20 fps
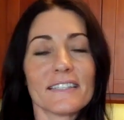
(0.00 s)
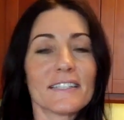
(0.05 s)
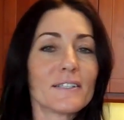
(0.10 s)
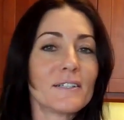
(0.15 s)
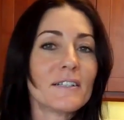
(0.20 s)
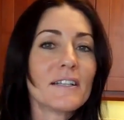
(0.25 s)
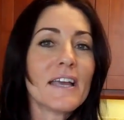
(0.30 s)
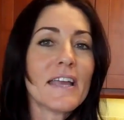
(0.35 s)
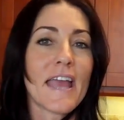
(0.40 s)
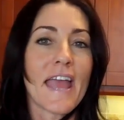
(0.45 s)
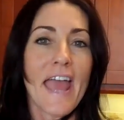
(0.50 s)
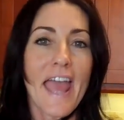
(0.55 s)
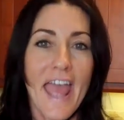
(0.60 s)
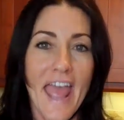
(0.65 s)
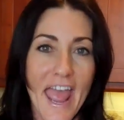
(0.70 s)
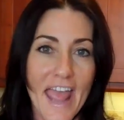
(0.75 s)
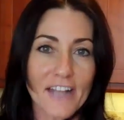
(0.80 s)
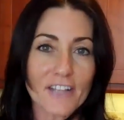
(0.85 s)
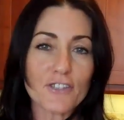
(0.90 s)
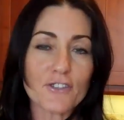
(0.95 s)
a little
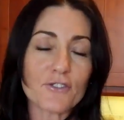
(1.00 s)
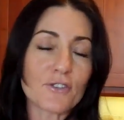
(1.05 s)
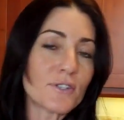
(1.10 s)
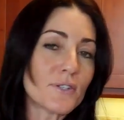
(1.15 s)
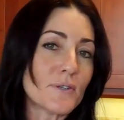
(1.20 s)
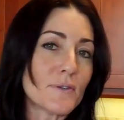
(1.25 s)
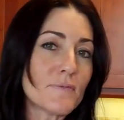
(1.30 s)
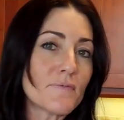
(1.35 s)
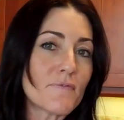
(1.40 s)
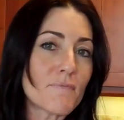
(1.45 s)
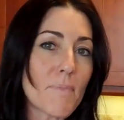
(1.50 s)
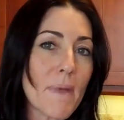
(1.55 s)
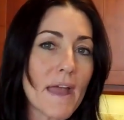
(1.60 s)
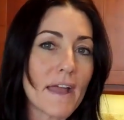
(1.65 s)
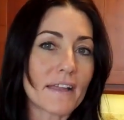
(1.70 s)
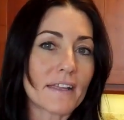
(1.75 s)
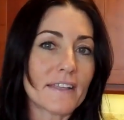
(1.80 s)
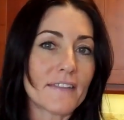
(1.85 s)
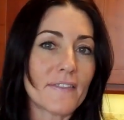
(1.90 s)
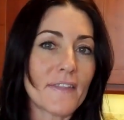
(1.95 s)
extra oomph
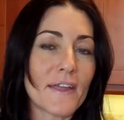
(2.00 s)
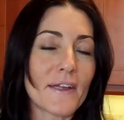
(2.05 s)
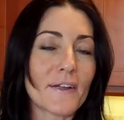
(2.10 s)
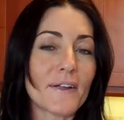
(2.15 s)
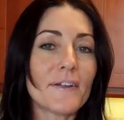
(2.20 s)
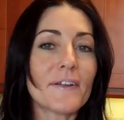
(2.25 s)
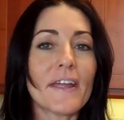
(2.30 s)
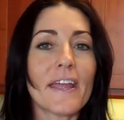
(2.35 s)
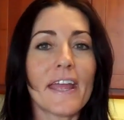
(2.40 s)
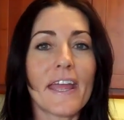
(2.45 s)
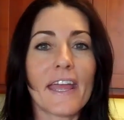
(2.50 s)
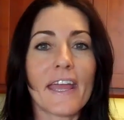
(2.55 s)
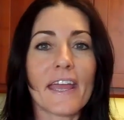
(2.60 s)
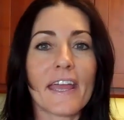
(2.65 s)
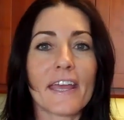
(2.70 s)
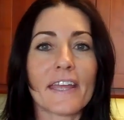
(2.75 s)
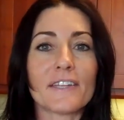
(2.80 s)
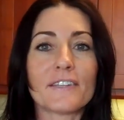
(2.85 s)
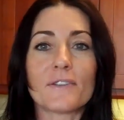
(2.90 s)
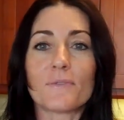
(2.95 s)
back in there,
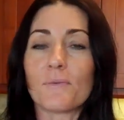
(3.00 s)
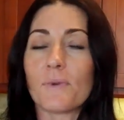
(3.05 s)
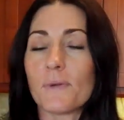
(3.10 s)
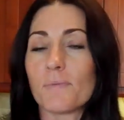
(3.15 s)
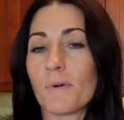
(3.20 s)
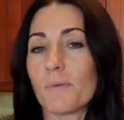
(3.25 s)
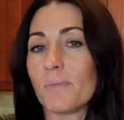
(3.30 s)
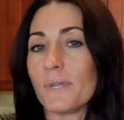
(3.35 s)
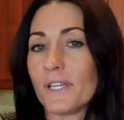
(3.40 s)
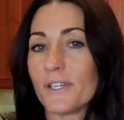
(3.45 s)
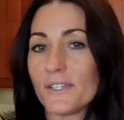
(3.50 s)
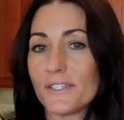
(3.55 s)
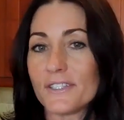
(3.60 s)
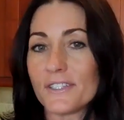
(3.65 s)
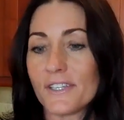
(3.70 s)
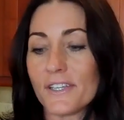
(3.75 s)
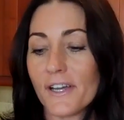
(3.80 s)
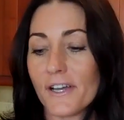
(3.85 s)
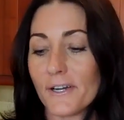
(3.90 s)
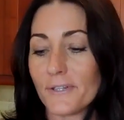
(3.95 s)
and we will be
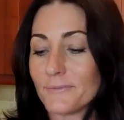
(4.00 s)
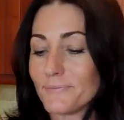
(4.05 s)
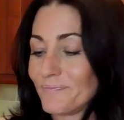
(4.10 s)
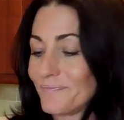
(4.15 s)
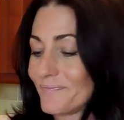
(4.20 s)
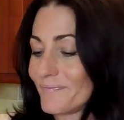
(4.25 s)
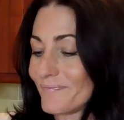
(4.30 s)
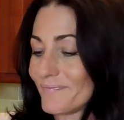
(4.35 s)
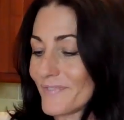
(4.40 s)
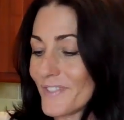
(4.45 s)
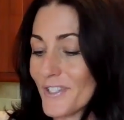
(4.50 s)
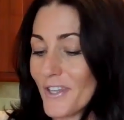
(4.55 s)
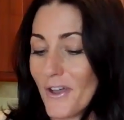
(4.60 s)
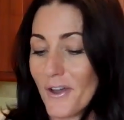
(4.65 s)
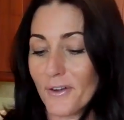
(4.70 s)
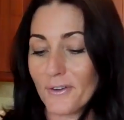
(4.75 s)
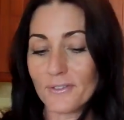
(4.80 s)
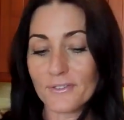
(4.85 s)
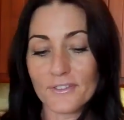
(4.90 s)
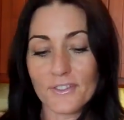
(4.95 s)
good to go.
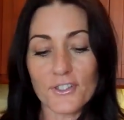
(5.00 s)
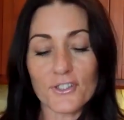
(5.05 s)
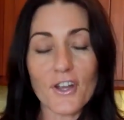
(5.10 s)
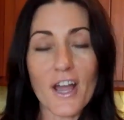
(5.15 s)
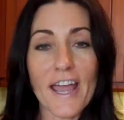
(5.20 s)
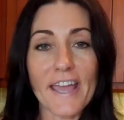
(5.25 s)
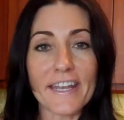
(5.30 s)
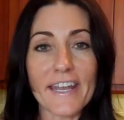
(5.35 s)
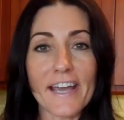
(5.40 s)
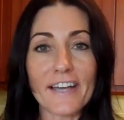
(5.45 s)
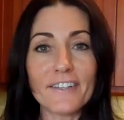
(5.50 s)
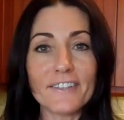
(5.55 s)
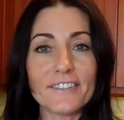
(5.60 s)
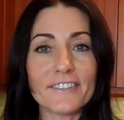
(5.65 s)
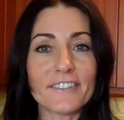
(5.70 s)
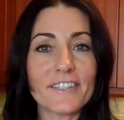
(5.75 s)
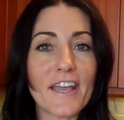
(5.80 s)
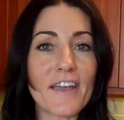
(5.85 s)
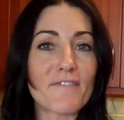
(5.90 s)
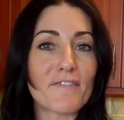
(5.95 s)
So try it out.
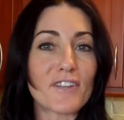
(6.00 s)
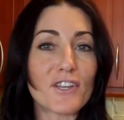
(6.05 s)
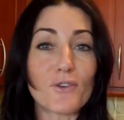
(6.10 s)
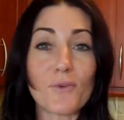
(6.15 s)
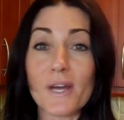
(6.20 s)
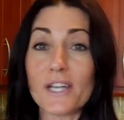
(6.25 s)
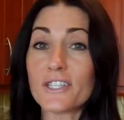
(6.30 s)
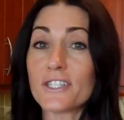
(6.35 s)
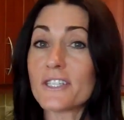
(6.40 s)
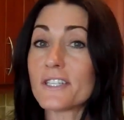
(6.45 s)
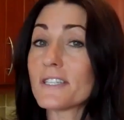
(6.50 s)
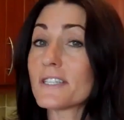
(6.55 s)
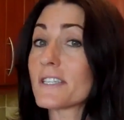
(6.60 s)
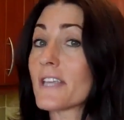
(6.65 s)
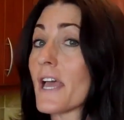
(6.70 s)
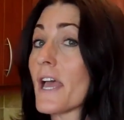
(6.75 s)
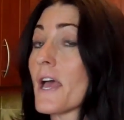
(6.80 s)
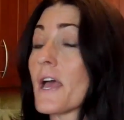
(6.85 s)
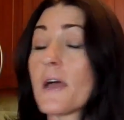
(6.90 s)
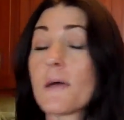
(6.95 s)
If you have any questions,
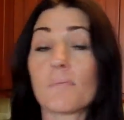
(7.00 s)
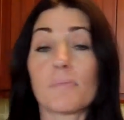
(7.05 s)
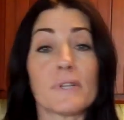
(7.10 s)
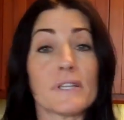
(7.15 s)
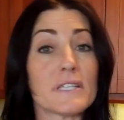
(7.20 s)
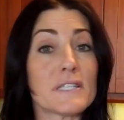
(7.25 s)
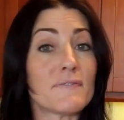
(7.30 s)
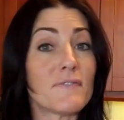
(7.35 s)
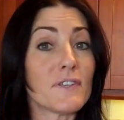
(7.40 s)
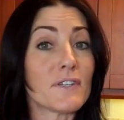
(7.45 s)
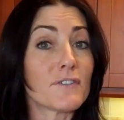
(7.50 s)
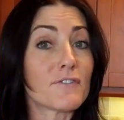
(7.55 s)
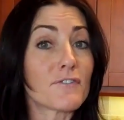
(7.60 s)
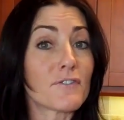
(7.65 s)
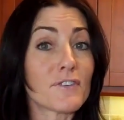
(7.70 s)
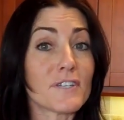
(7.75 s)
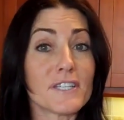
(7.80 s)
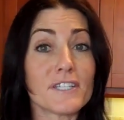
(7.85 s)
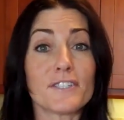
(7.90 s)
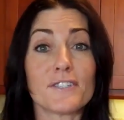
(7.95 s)
please feel
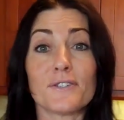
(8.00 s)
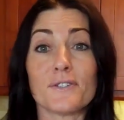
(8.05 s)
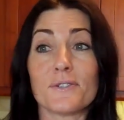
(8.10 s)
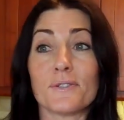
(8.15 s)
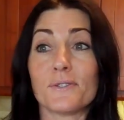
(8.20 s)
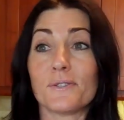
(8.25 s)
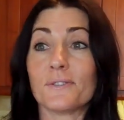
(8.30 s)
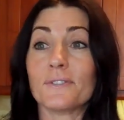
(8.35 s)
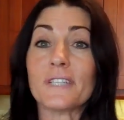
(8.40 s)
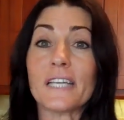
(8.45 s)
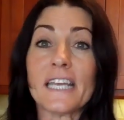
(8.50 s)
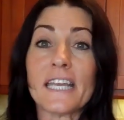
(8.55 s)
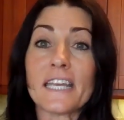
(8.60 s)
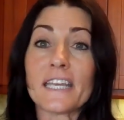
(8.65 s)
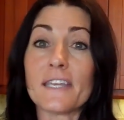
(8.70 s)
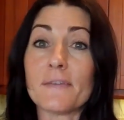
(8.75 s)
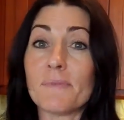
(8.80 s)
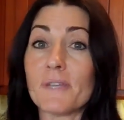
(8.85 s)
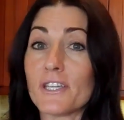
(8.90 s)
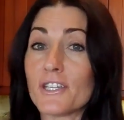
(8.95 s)
free to
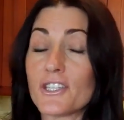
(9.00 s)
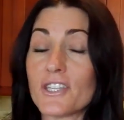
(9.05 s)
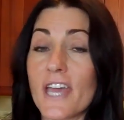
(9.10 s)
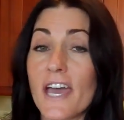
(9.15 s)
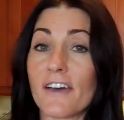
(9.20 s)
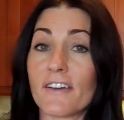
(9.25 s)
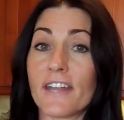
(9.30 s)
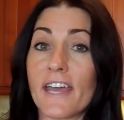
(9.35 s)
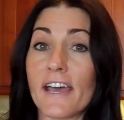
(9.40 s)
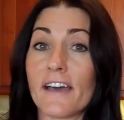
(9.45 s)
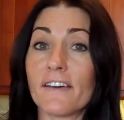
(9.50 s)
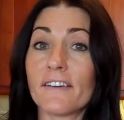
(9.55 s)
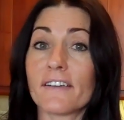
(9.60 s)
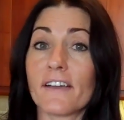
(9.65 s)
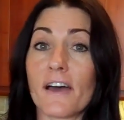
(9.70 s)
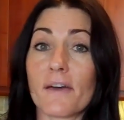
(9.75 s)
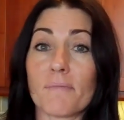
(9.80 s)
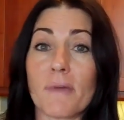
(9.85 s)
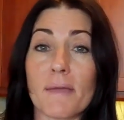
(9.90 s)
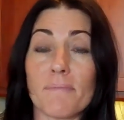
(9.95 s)
give me a shout
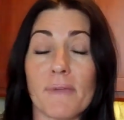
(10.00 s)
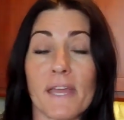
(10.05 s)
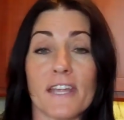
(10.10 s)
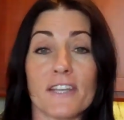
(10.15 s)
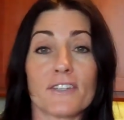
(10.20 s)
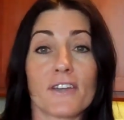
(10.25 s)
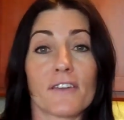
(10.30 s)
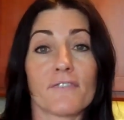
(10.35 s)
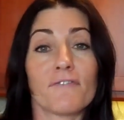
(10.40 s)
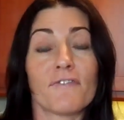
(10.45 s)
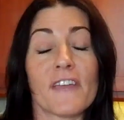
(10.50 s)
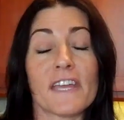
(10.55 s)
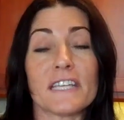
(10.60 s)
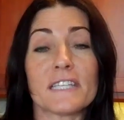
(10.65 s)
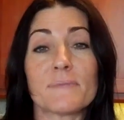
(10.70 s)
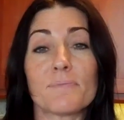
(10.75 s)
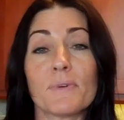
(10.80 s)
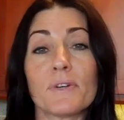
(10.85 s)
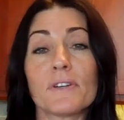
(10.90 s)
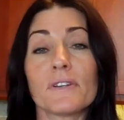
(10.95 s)
out on my page on
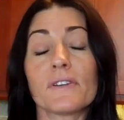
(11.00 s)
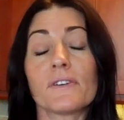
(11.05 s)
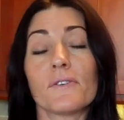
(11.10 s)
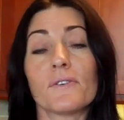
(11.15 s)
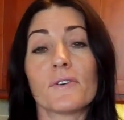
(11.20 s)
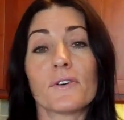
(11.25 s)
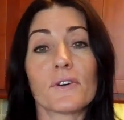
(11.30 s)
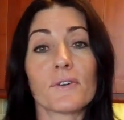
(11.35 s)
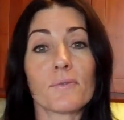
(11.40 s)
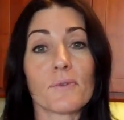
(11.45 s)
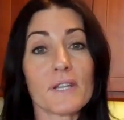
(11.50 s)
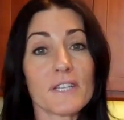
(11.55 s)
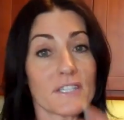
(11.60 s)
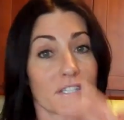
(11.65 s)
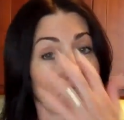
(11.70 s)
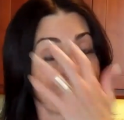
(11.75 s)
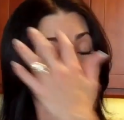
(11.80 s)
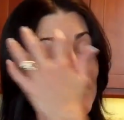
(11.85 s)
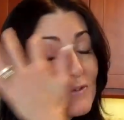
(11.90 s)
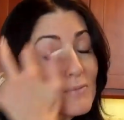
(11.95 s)
Facebook, or
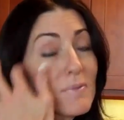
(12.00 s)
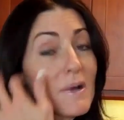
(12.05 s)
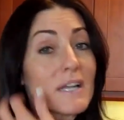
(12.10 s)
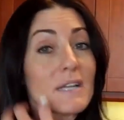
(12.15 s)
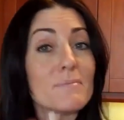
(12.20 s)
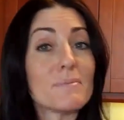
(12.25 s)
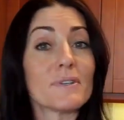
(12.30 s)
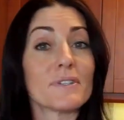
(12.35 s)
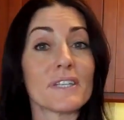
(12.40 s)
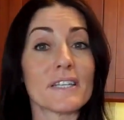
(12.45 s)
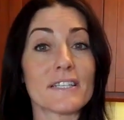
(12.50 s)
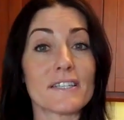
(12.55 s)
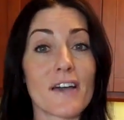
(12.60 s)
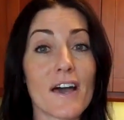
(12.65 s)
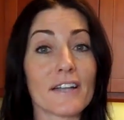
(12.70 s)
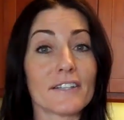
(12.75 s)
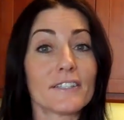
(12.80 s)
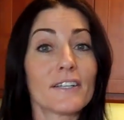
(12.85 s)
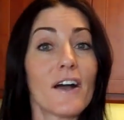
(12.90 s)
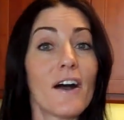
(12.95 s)
reach us through
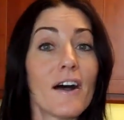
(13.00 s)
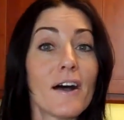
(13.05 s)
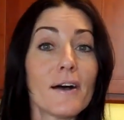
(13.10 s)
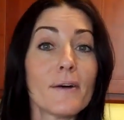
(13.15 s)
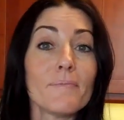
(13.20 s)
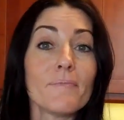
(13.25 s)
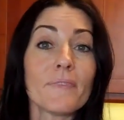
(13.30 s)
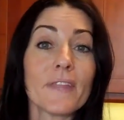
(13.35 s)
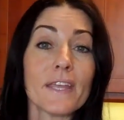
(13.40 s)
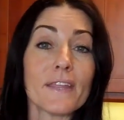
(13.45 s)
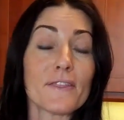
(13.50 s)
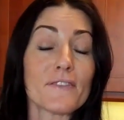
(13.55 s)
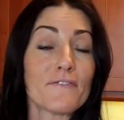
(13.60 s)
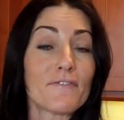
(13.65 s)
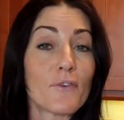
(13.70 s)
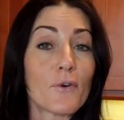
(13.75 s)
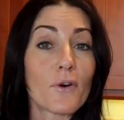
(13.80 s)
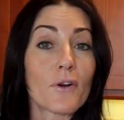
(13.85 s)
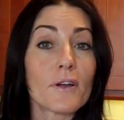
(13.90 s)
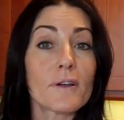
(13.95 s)
bodybuilding.com in the
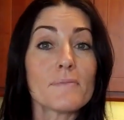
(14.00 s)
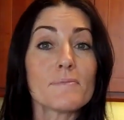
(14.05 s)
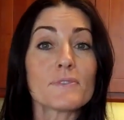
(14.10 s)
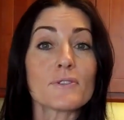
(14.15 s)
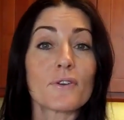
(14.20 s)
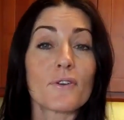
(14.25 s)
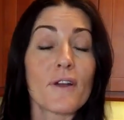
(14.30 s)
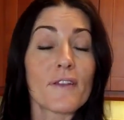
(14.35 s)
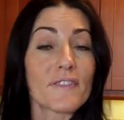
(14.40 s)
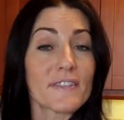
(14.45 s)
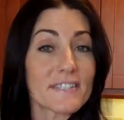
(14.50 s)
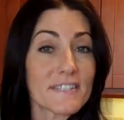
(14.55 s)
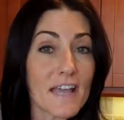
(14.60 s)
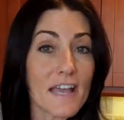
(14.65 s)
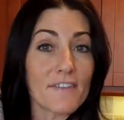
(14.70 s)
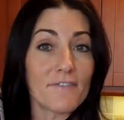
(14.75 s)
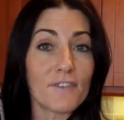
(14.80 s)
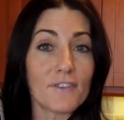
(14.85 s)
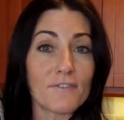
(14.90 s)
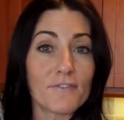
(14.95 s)
forums or on the
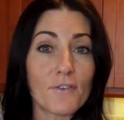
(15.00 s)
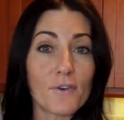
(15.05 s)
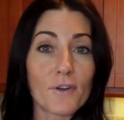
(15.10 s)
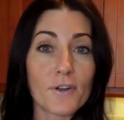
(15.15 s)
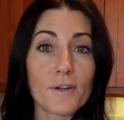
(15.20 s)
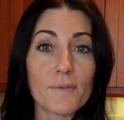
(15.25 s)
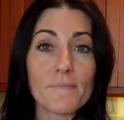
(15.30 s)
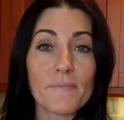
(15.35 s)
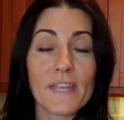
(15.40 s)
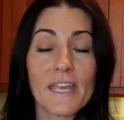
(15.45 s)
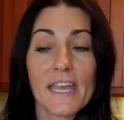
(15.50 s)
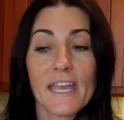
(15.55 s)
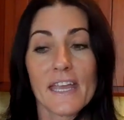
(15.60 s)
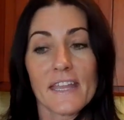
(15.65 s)
Sci-Fit forum.